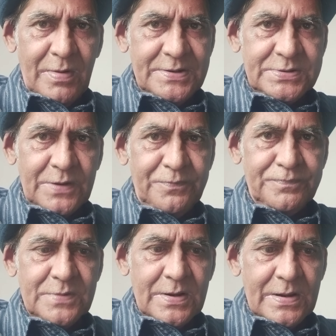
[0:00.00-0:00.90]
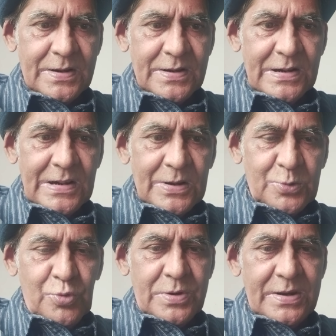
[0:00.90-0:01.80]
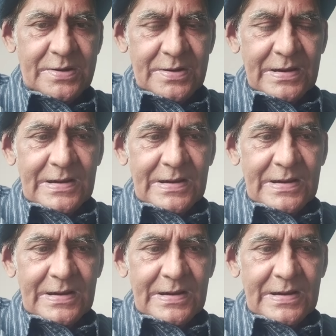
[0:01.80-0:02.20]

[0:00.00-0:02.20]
but tough cookie.